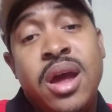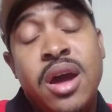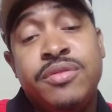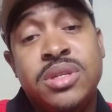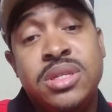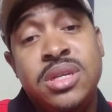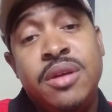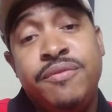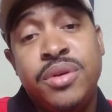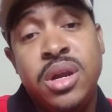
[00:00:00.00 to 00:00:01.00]
have to
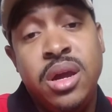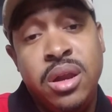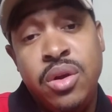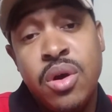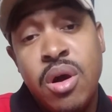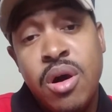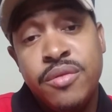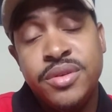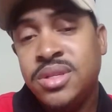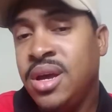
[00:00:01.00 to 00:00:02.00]
set foot in your
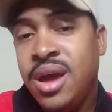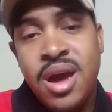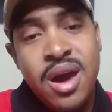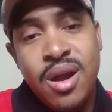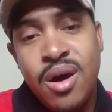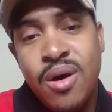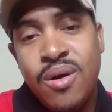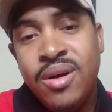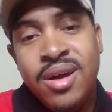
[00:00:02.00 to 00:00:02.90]
office at all.